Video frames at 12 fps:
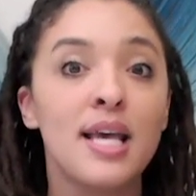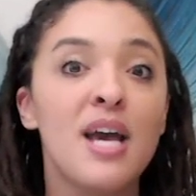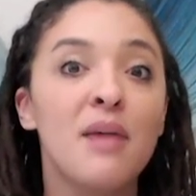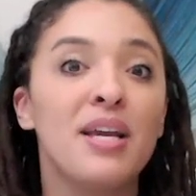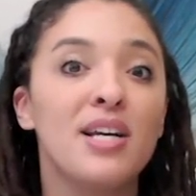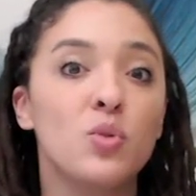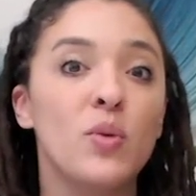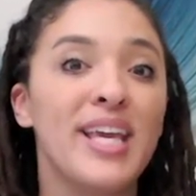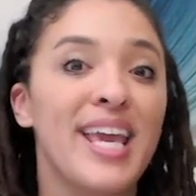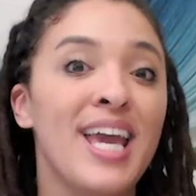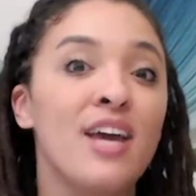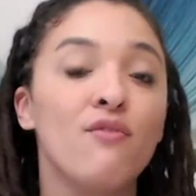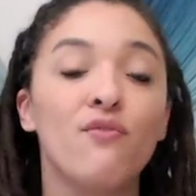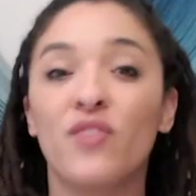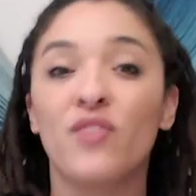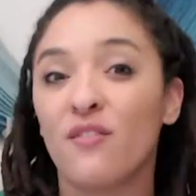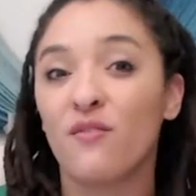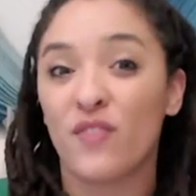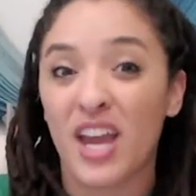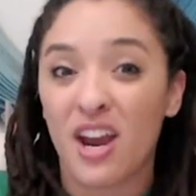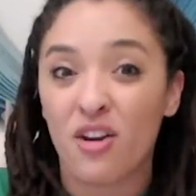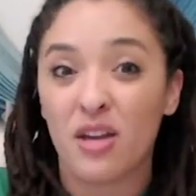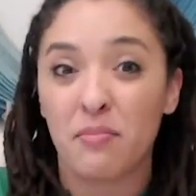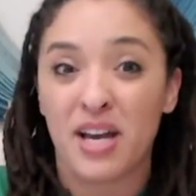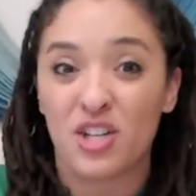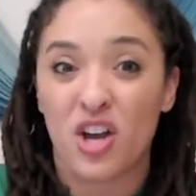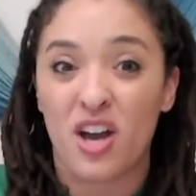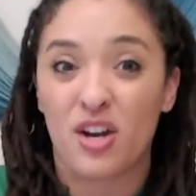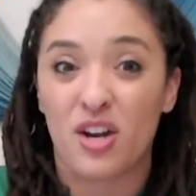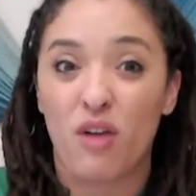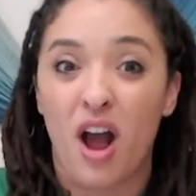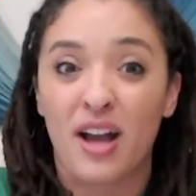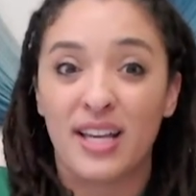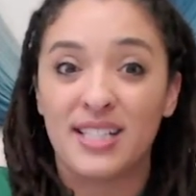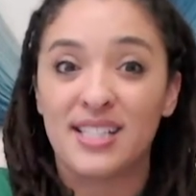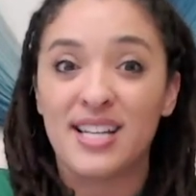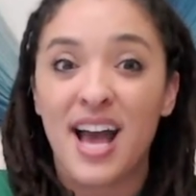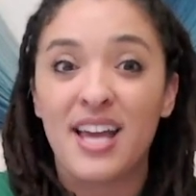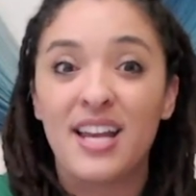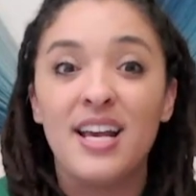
because we can't fit very much on a rock. It's not